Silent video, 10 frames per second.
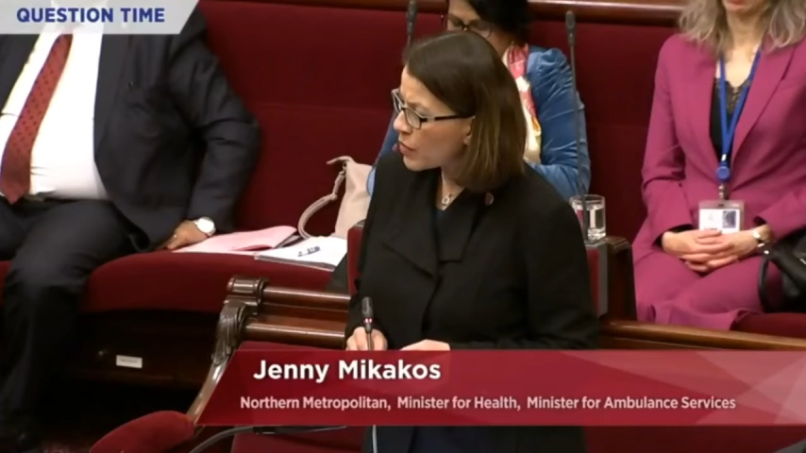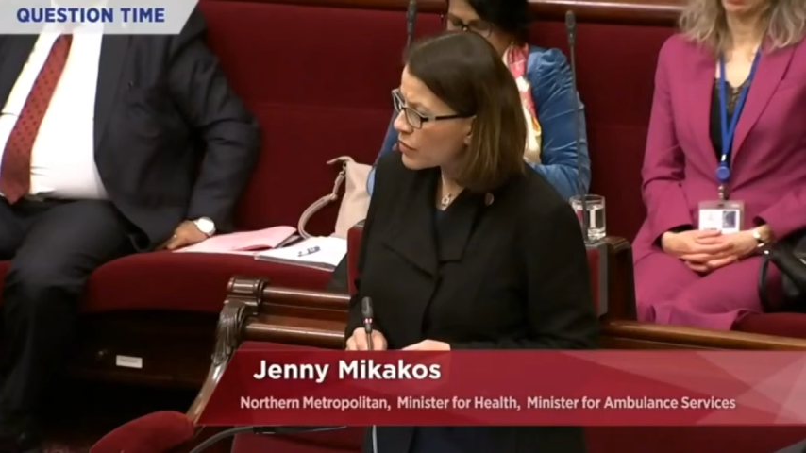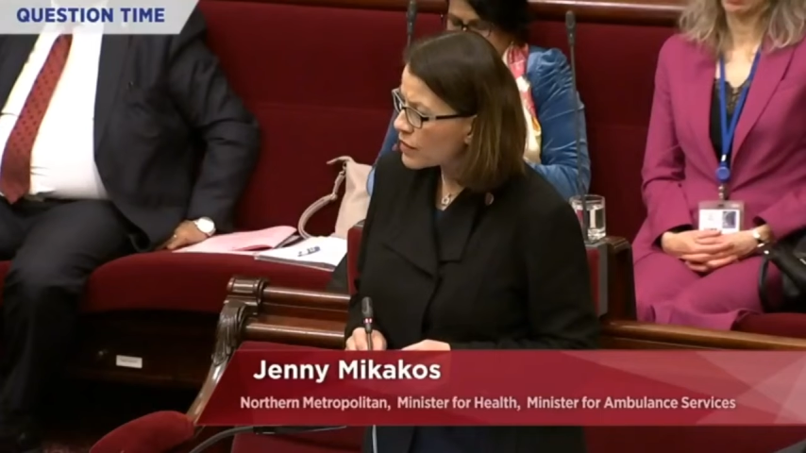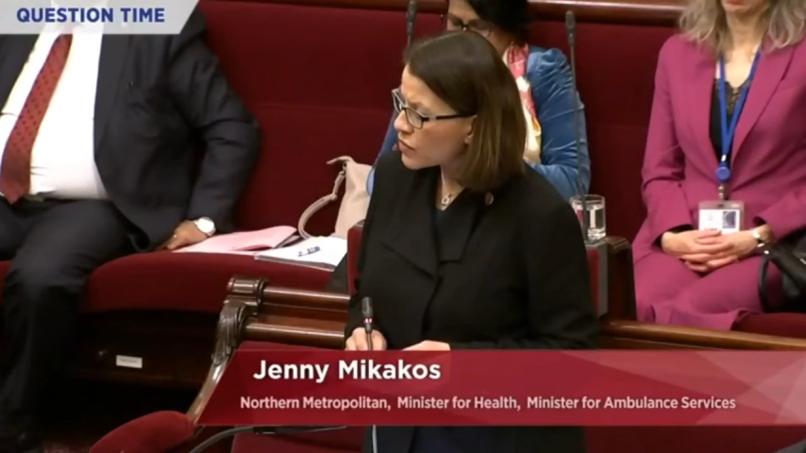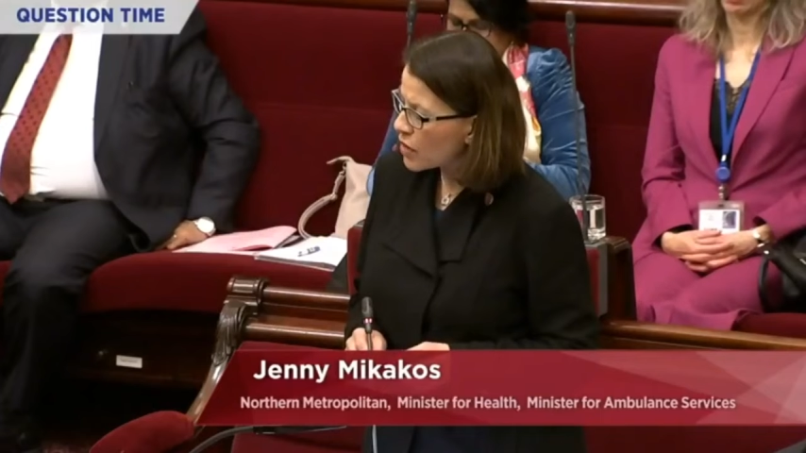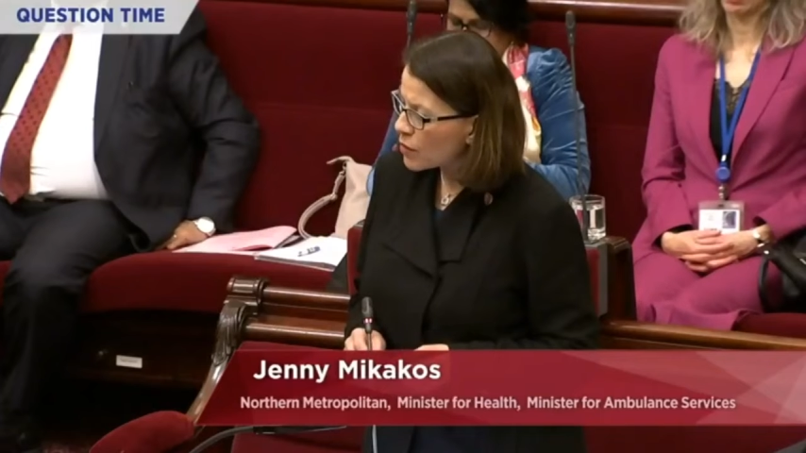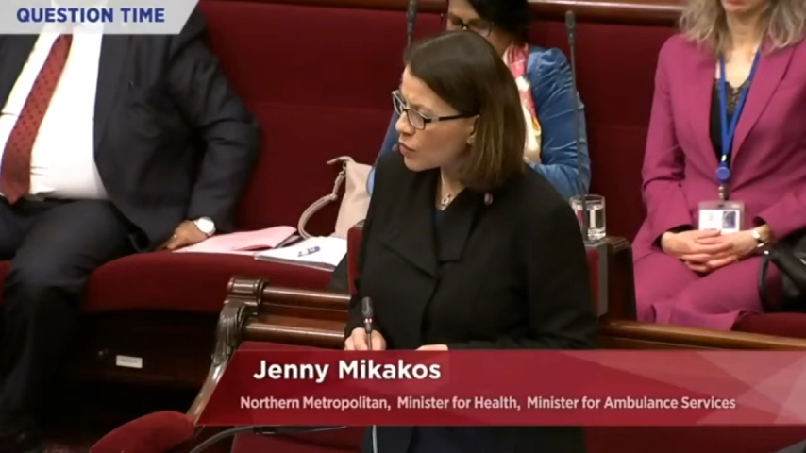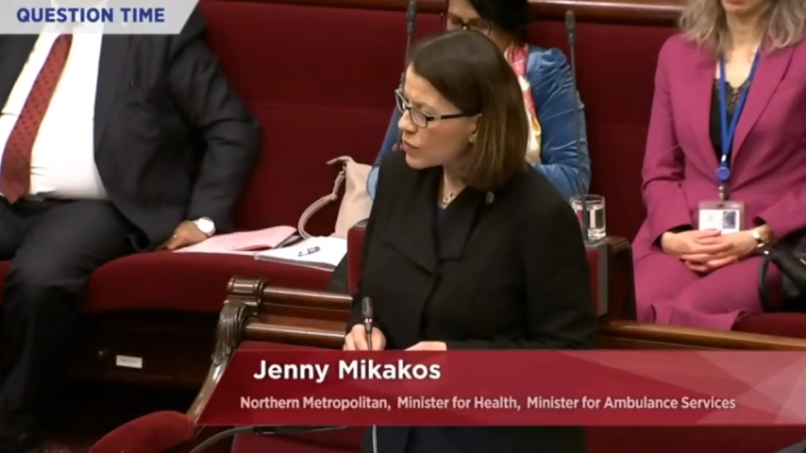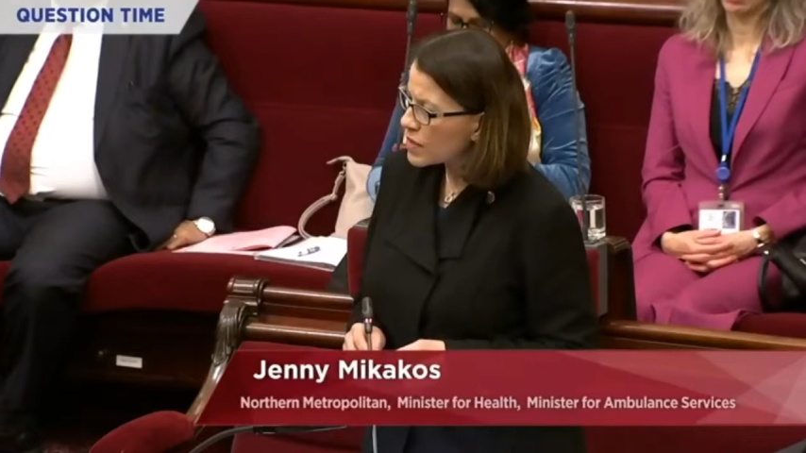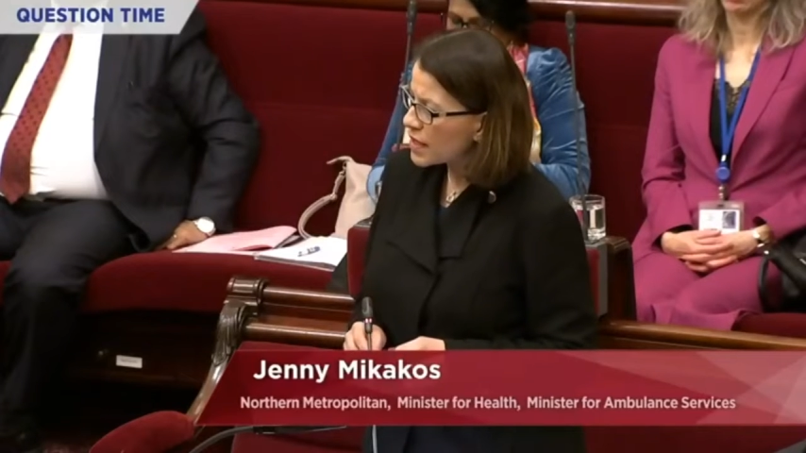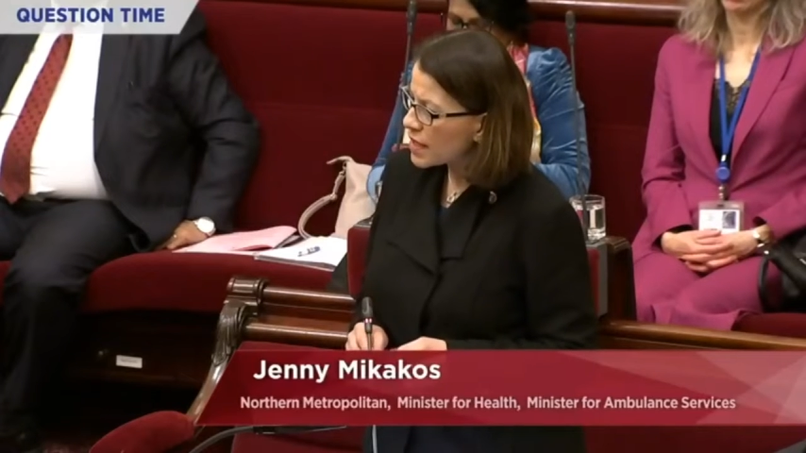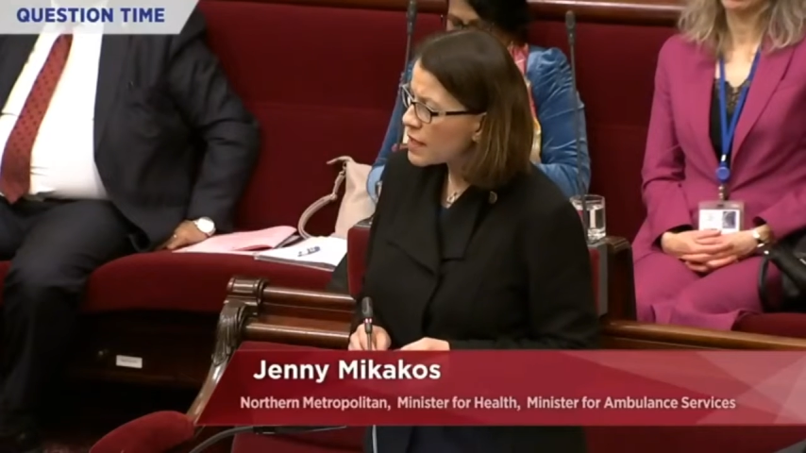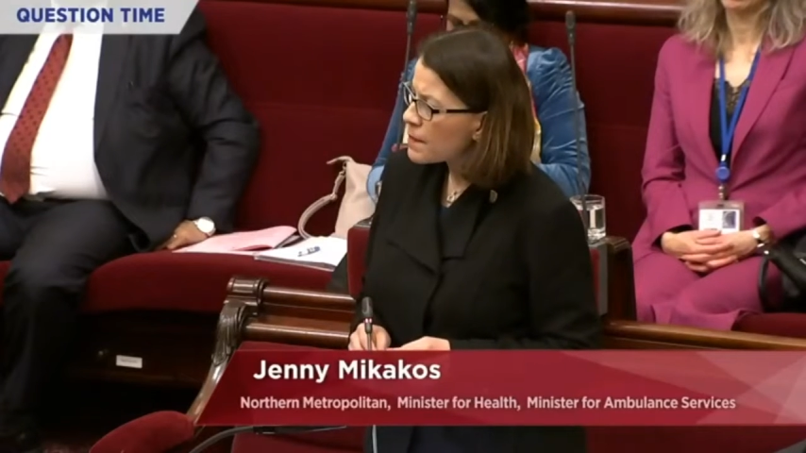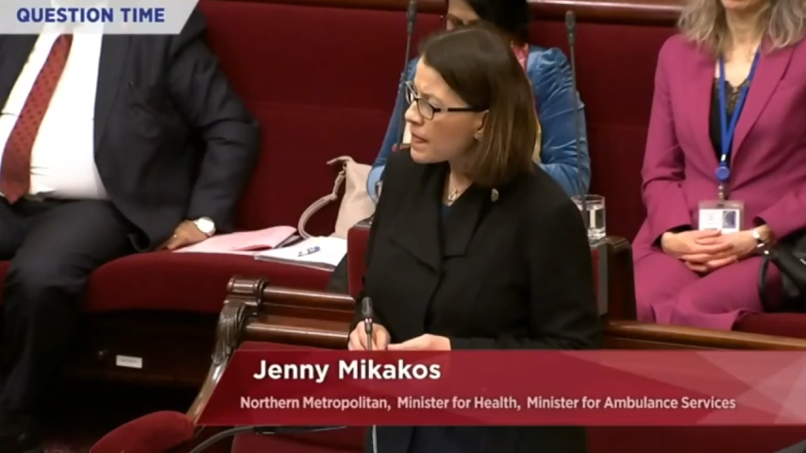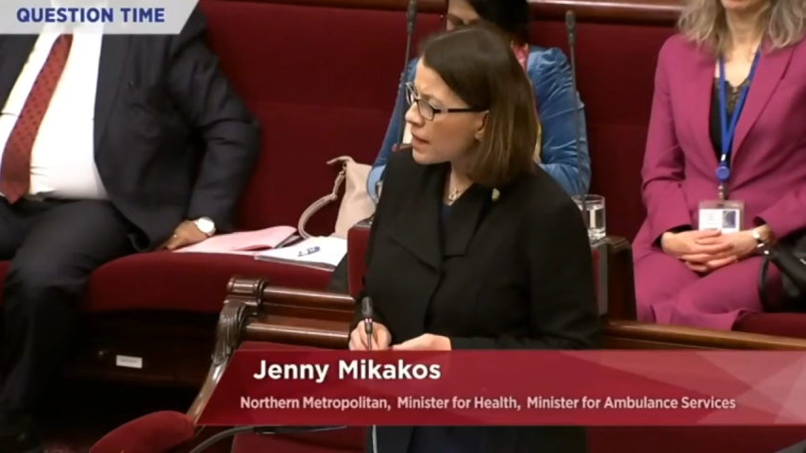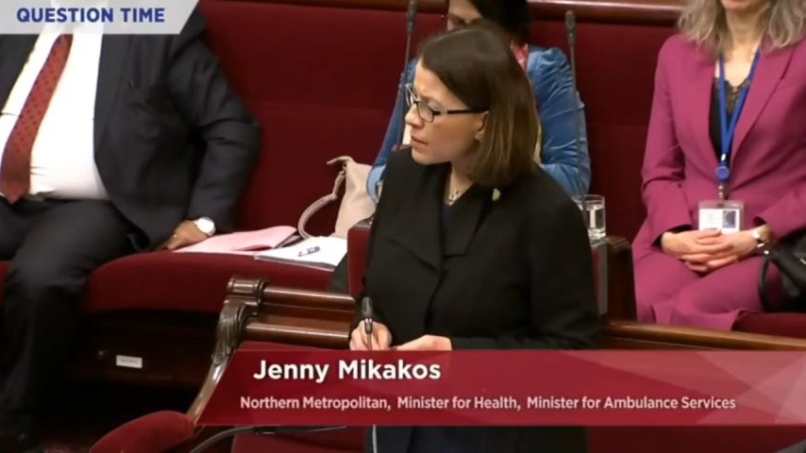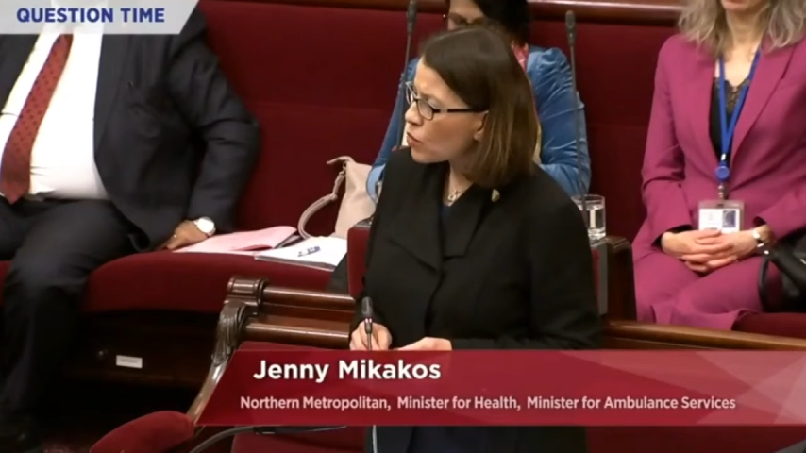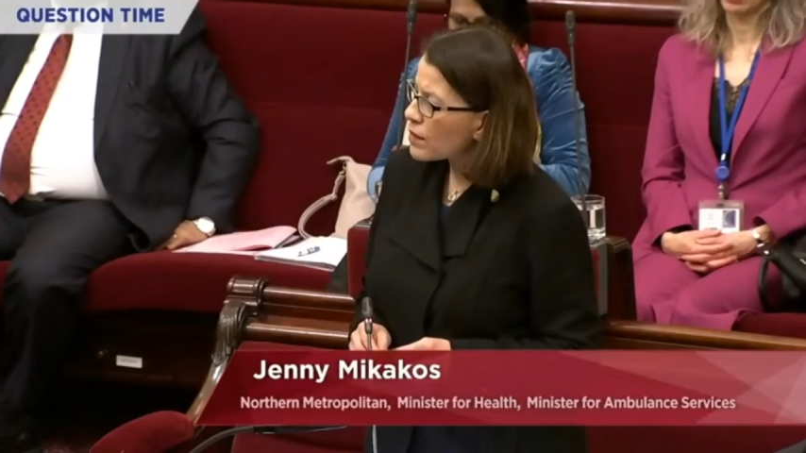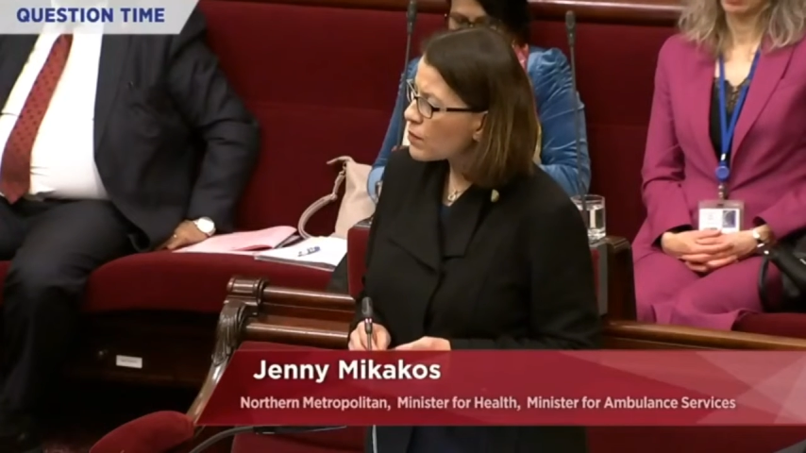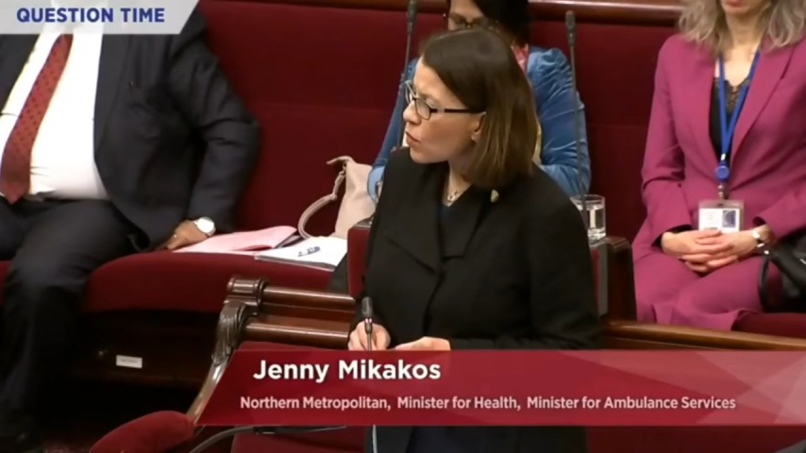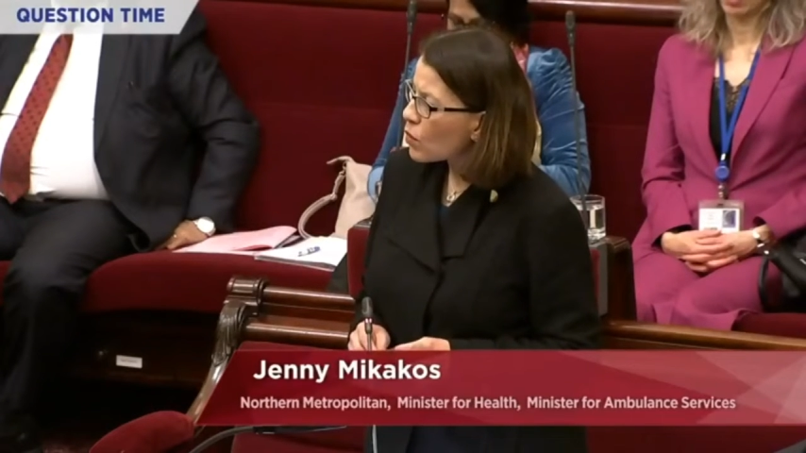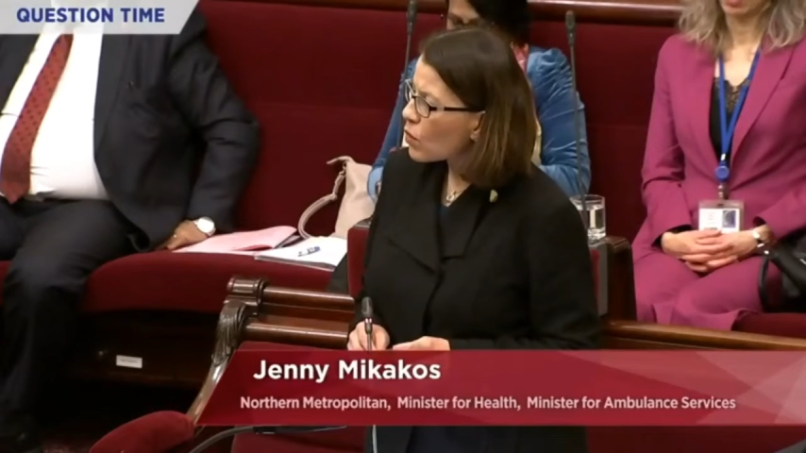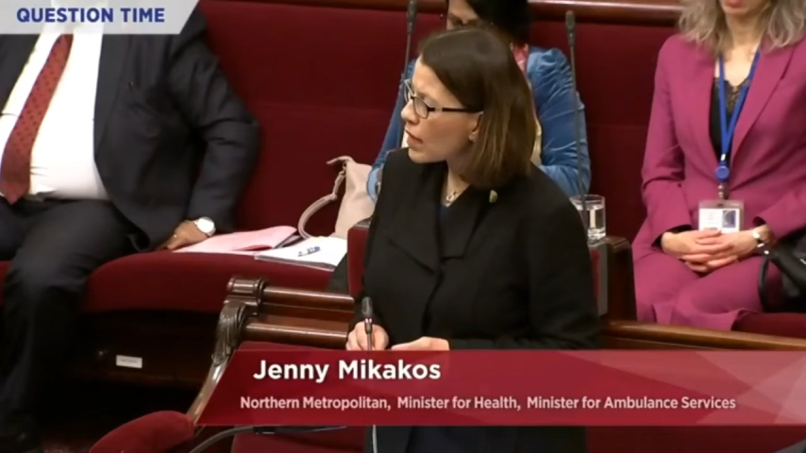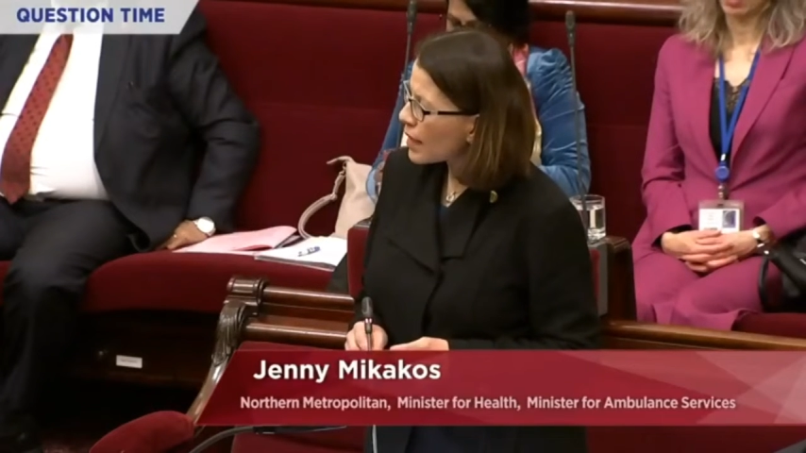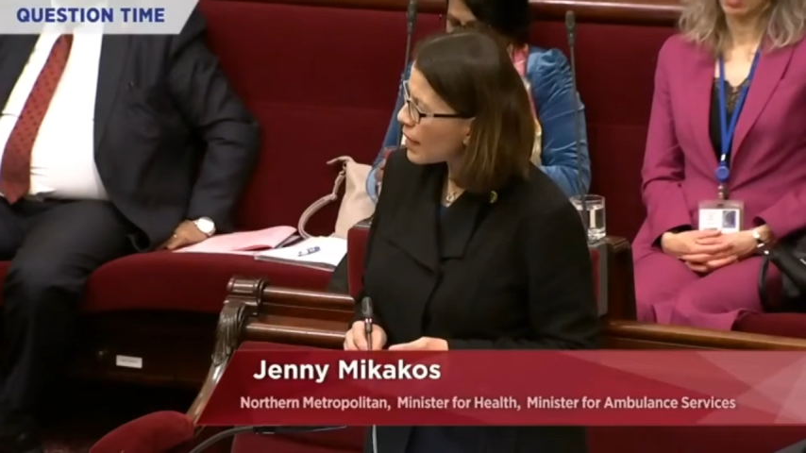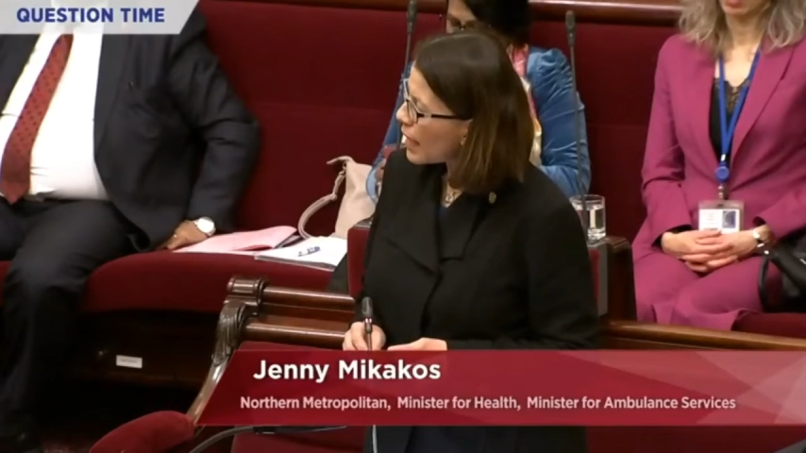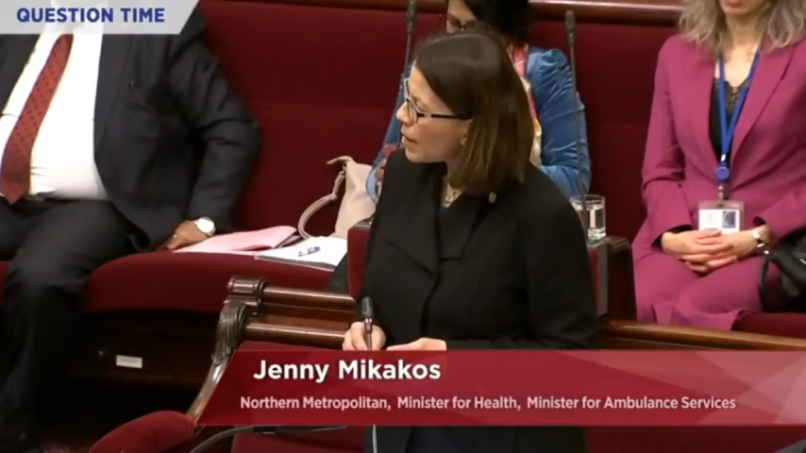the period of time, we will see more and more uh,